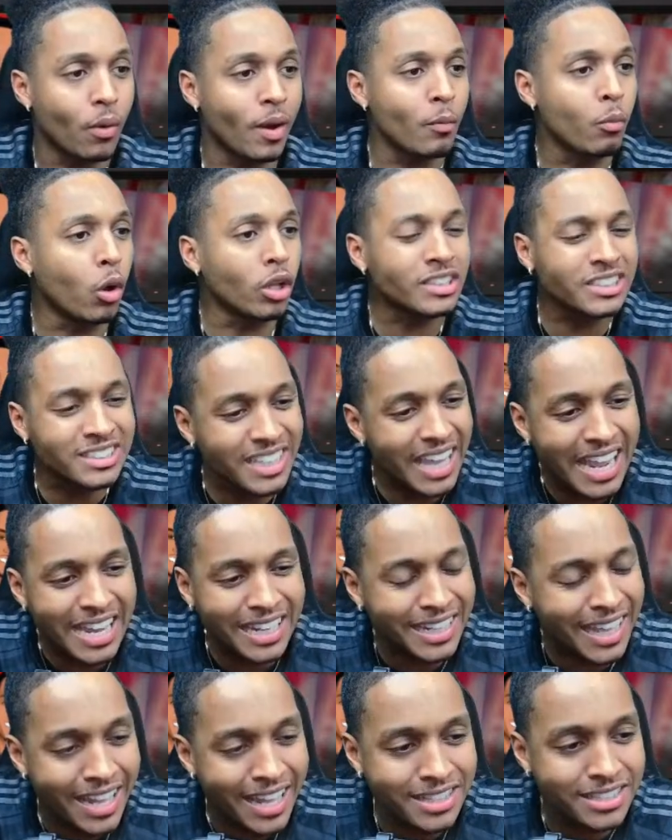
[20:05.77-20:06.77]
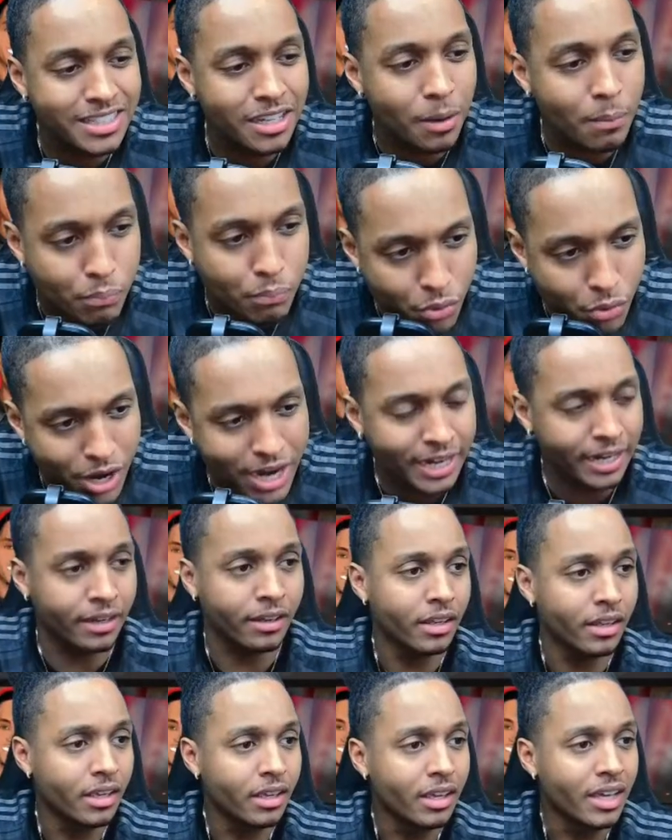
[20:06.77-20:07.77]
What does Nketiah bring?
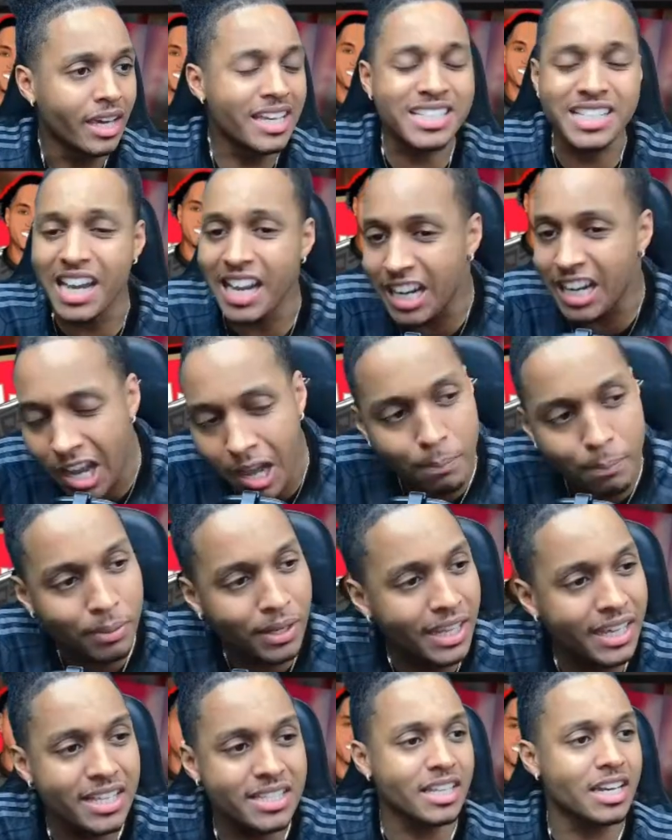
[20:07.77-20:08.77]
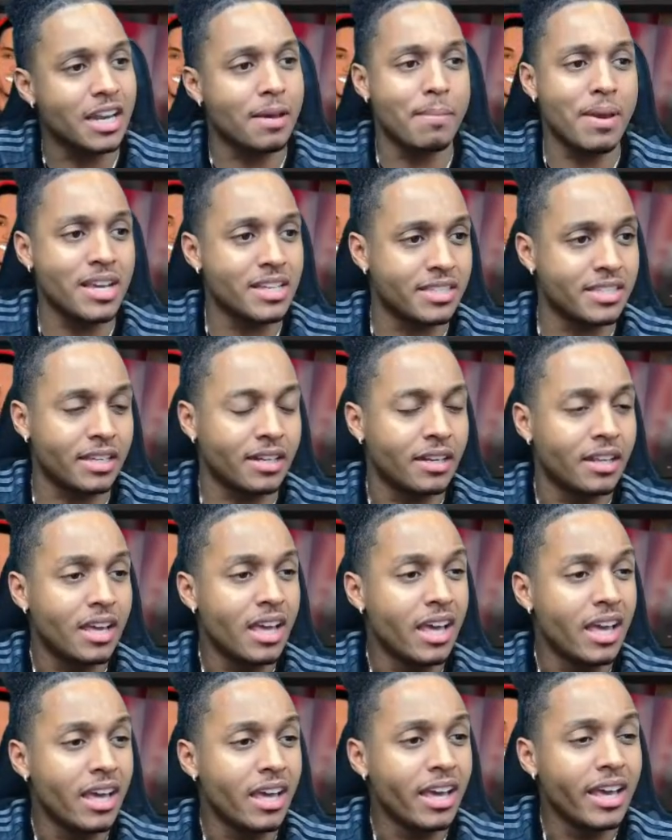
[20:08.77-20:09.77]
His link-up play isn't amazing.
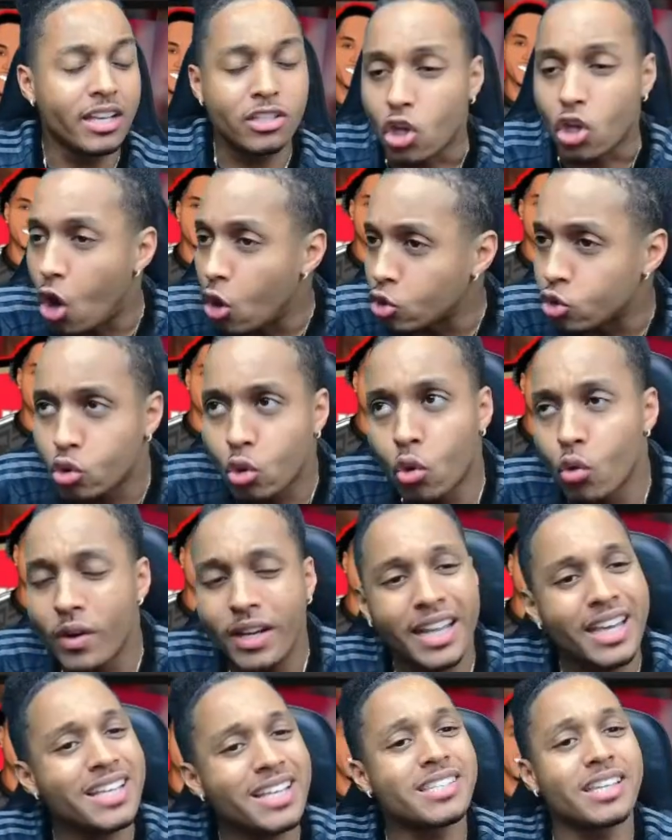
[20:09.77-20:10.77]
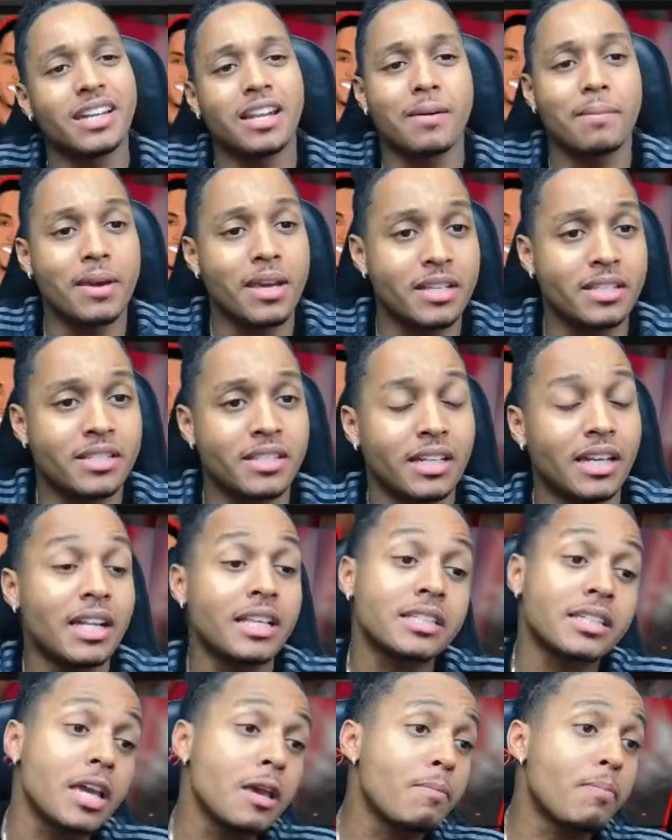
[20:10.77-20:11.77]
His goal scoring isn't amazing. Let's
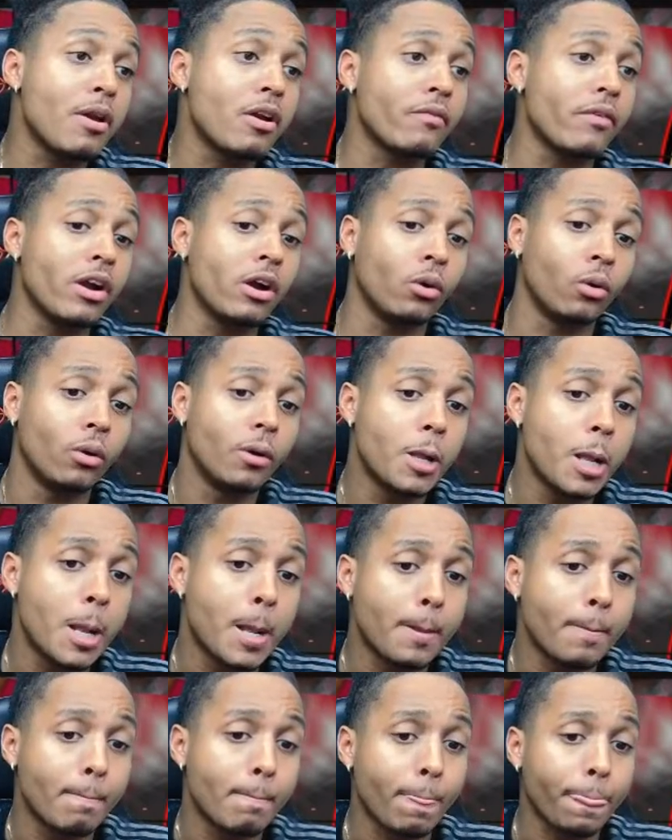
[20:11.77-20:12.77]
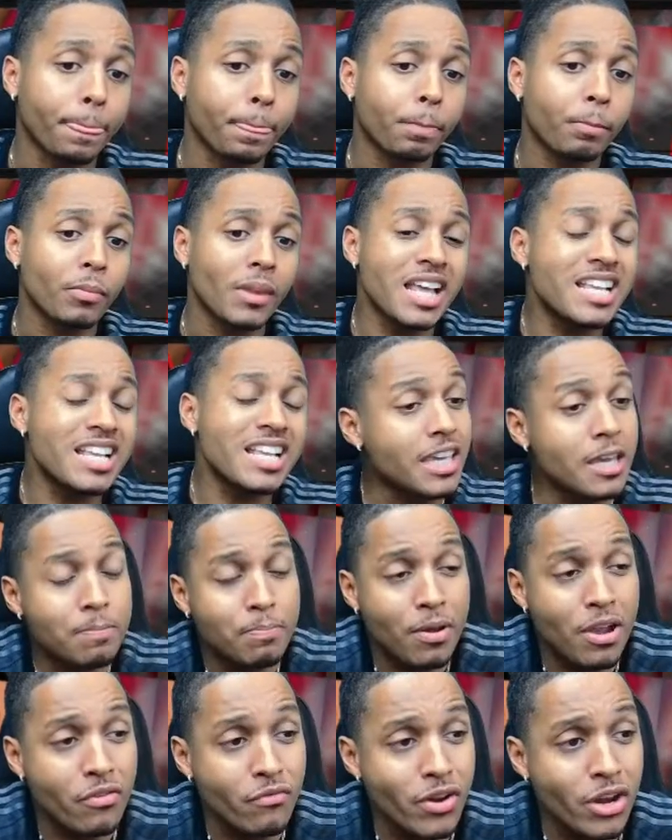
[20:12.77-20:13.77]
keep it real. Let's keep
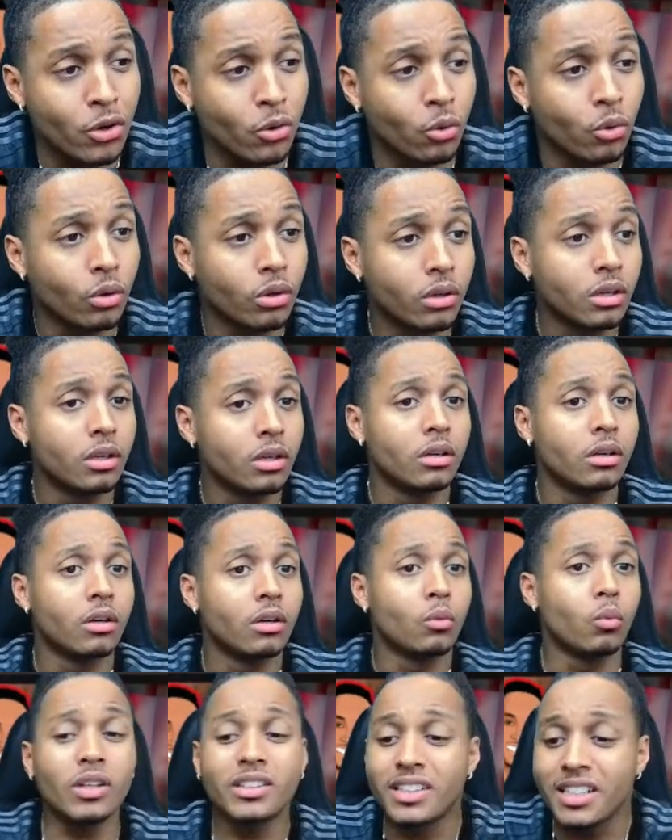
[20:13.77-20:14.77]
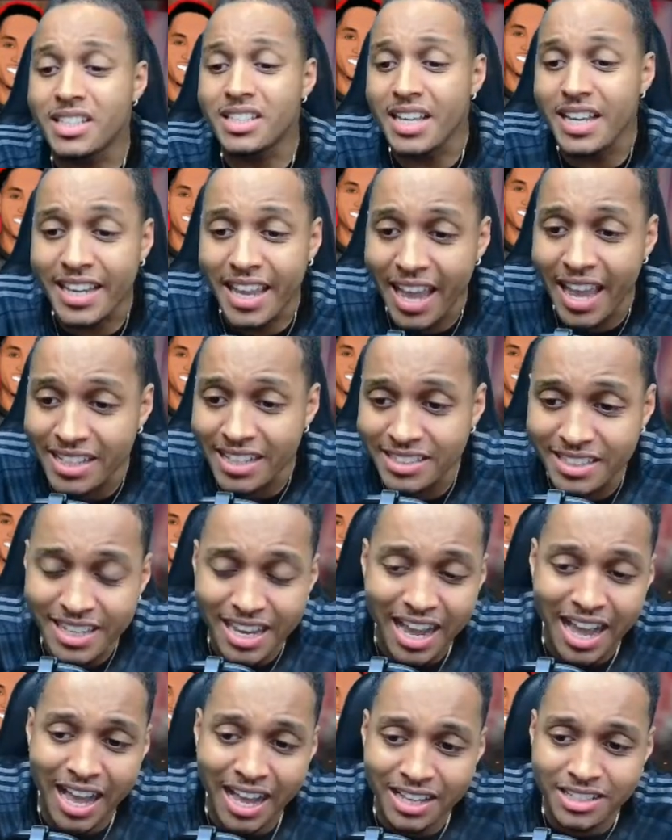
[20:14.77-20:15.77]
it real. What does
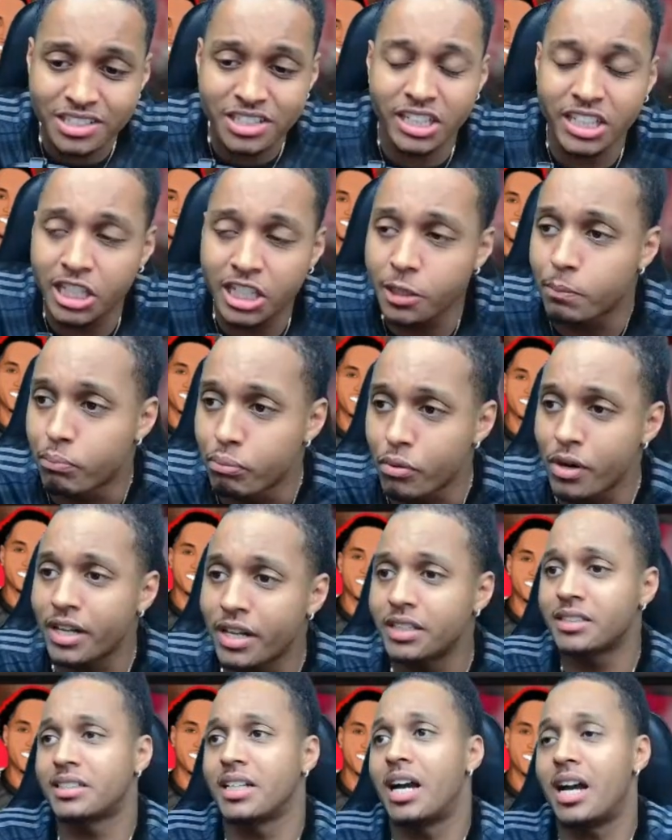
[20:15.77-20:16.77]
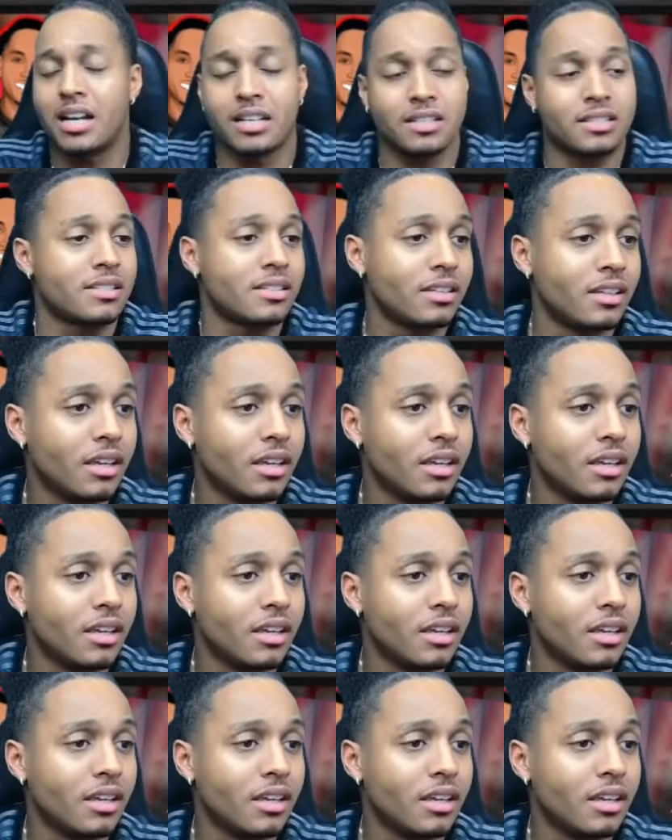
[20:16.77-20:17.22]
Nketiah actually bring to us?